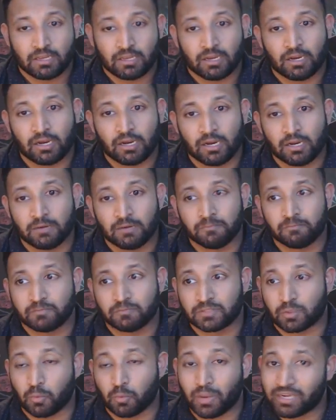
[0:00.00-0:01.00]

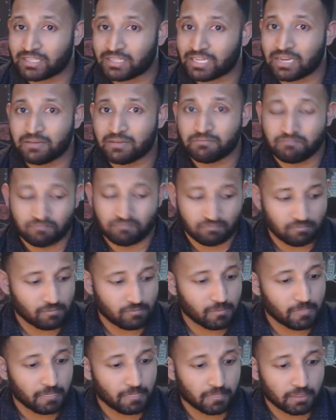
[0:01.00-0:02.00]
So anytime
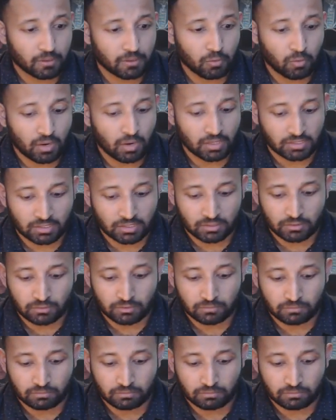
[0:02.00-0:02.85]
you want to